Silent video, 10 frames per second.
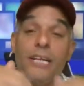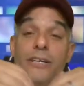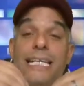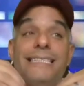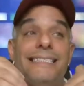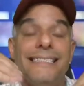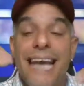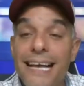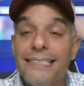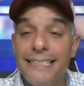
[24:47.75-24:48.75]
is
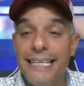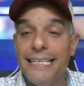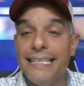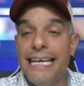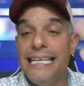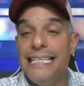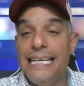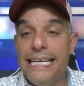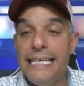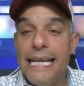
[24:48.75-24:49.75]
testing an
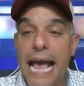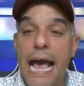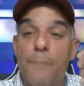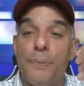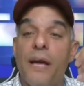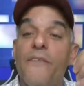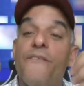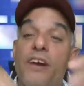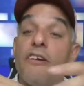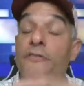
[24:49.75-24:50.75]
in-app
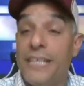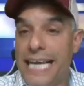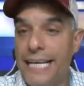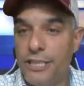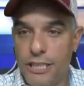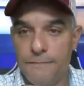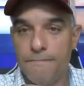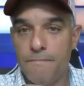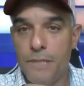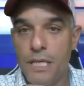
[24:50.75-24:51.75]
verification,
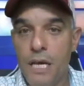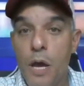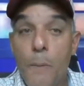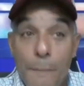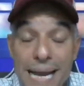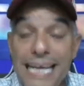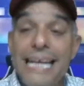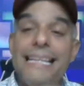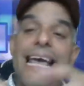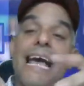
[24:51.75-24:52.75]

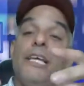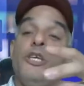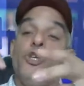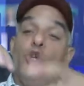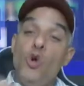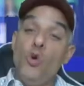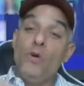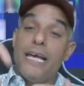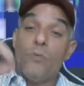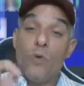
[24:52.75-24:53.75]
meaning that you
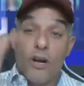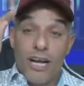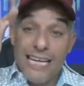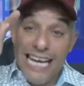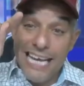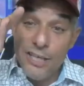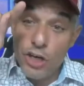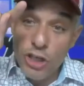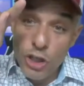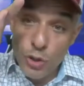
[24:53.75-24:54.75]
can work on getting
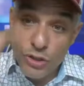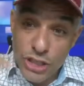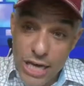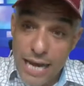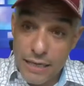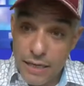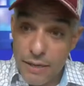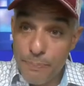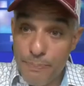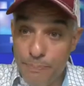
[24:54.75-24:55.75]
your little check
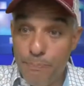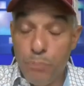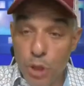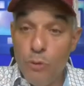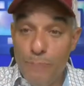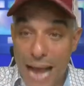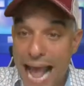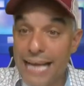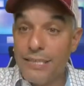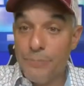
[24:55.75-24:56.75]
blue
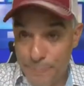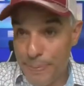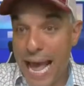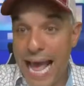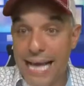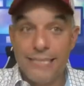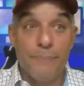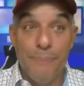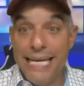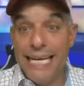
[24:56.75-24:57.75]
badge
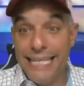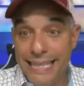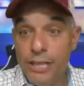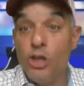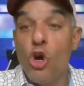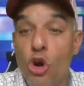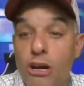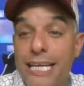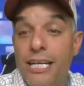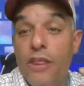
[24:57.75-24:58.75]
pass, meaning
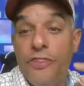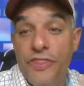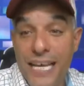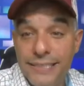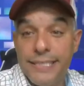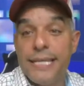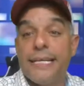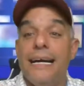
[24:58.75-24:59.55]
you're an authentic